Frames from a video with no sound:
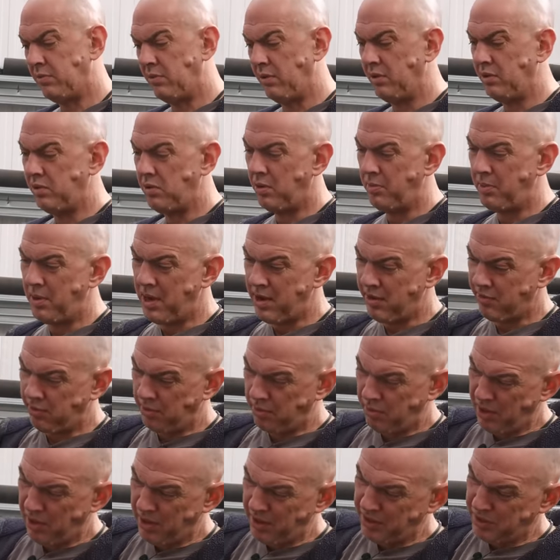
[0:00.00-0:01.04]
through. So I'll be able
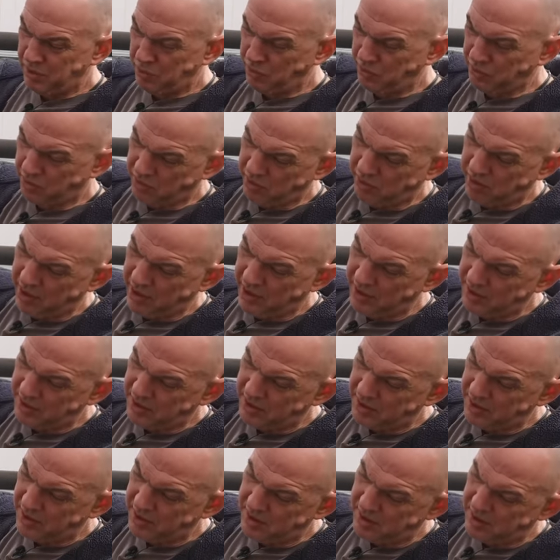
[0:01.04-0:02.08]
to replace all the
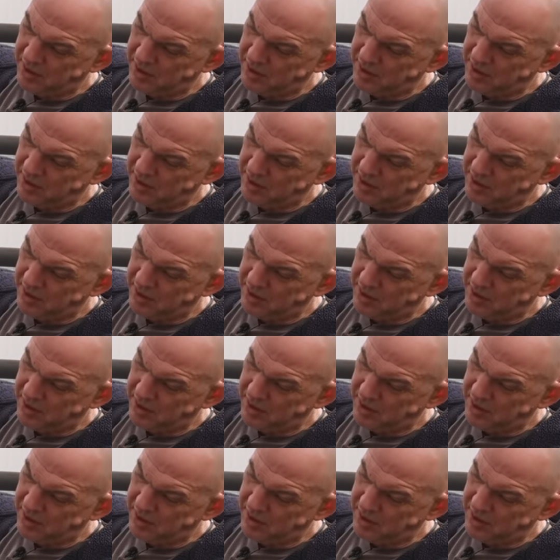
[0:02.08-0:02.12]
grease.